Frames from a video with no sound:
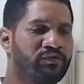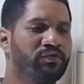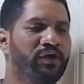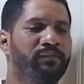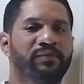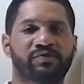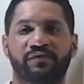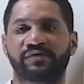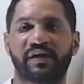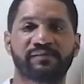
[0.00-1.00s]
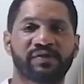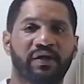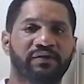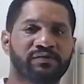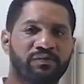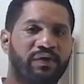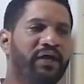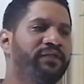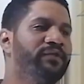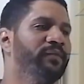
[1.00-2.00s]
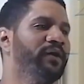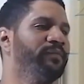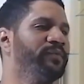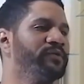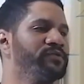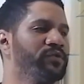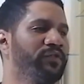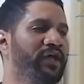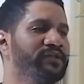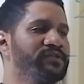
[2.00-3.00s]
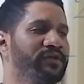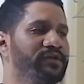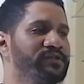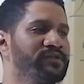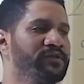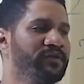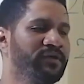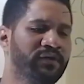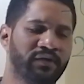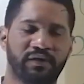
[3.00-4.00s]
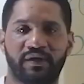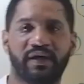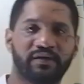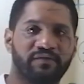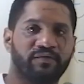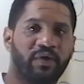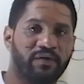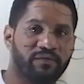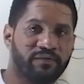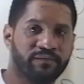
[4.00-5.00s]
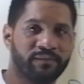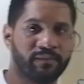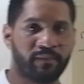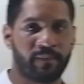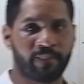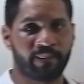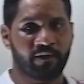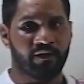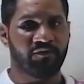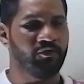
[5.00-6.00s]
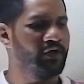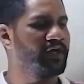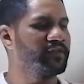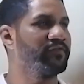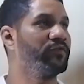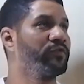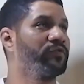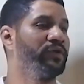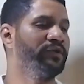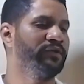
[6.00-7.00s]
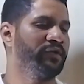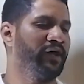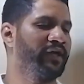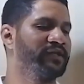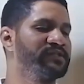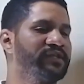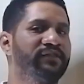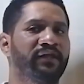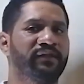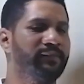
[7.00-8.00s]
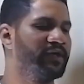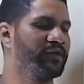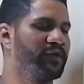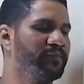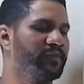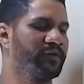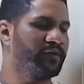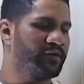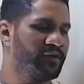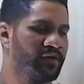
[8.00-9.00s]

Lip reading: Two numbers of same signs, we add them up, so the answer is negative 12. If we look at the fourth one, I can see that the bigger number